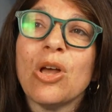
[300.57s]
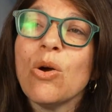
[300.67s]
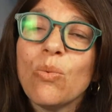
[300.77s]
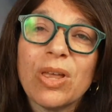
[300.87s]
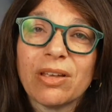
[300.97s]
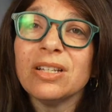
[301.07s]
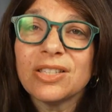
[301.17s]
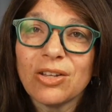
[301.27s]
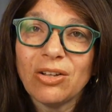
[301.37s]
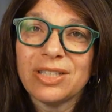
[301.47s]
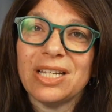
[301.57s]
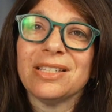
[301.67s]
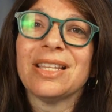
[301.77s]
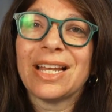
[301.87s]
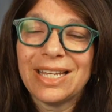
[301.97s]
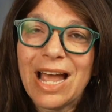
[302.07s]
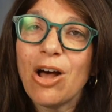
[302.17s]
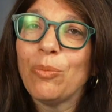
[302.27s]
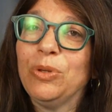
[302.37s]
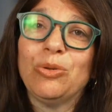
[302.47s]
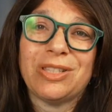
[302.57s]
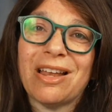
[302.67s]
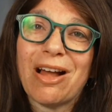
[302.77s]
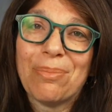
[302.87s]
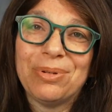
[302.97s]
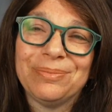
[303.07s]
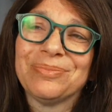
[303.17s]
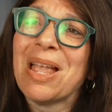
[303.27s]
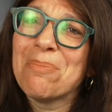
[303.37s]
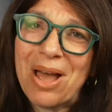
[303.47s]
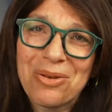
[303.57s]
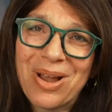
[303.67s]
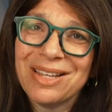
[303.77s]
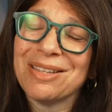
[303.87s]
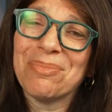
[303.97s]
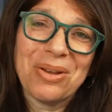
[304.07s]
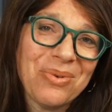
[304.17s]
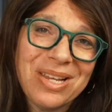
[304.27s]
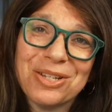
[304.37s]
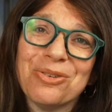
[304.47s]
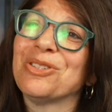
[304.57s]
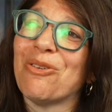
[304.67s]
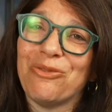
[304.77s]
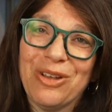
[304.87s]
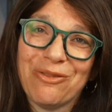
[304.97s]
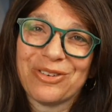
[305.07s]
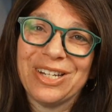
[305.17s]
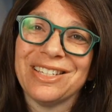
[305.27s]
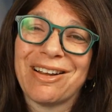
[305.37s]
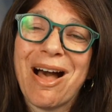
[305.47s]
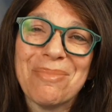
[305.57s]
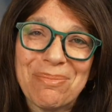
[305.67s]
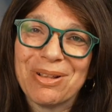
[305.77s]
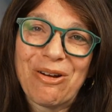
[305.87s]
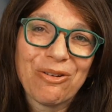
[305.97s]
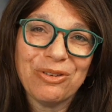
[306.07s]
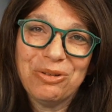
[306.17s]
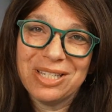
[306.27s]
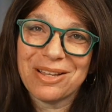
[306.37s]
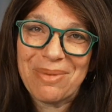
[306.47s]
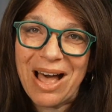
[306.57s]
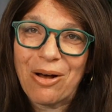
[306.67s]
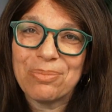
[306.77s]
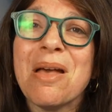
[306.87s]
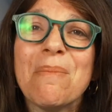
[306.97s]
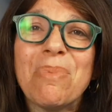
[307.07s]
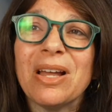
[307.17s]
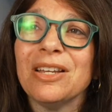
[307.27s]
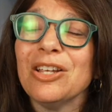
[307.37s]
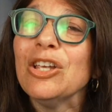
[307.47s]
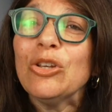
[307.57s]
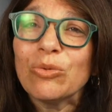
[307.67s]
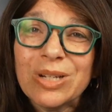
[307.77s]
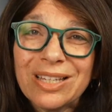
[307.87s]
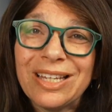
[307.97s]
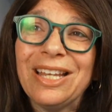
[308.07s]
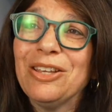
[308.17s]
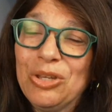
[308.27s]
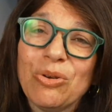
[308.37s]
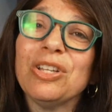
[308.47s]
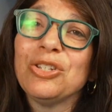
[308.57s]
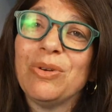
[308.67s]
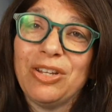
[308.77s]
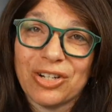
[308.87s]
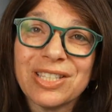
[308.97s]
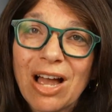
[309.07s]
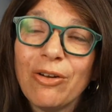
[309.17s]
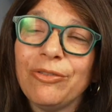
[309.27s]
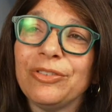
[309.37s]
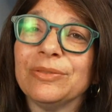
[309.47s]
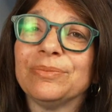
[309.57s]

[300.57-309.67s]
with consultants that can help you set up. By the way, it's something we do, so feel free to comment below if you need some help. But really, you can do it yourself.